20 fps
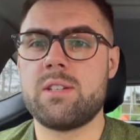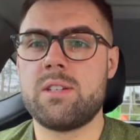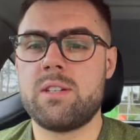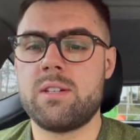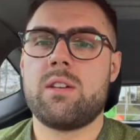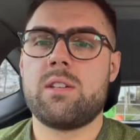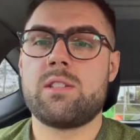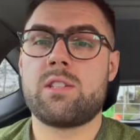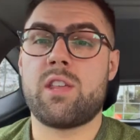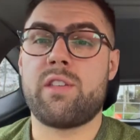
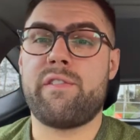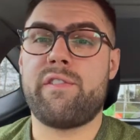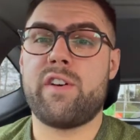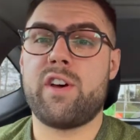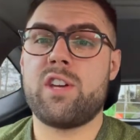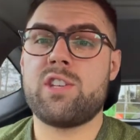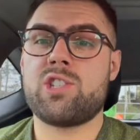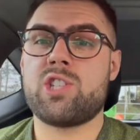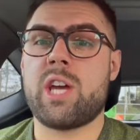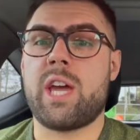So the
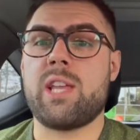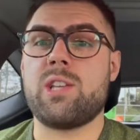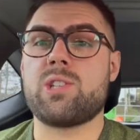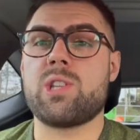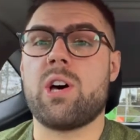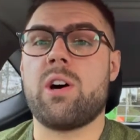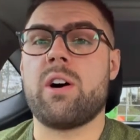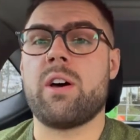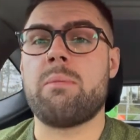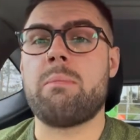first change
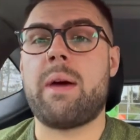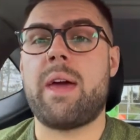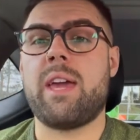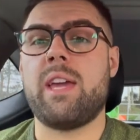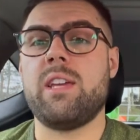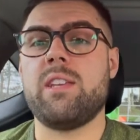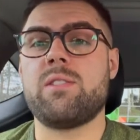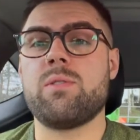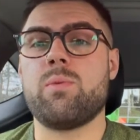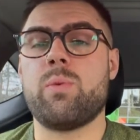that I
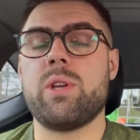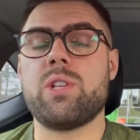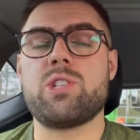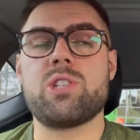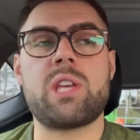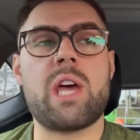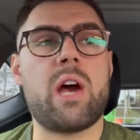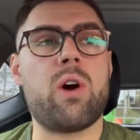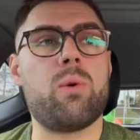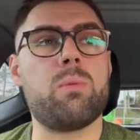made, which has
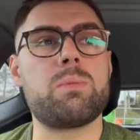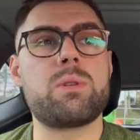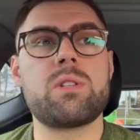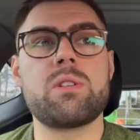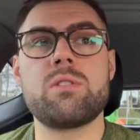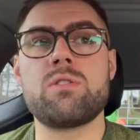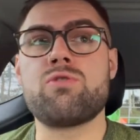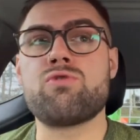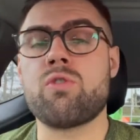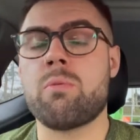helped
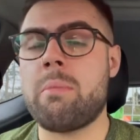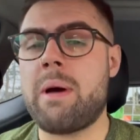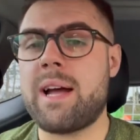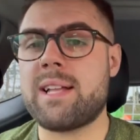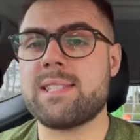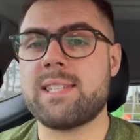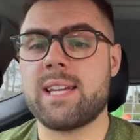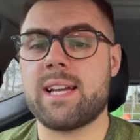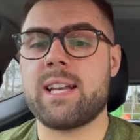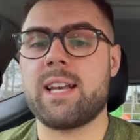
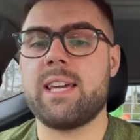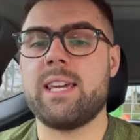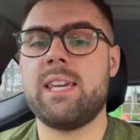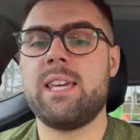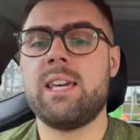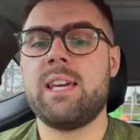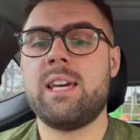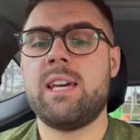dramatically,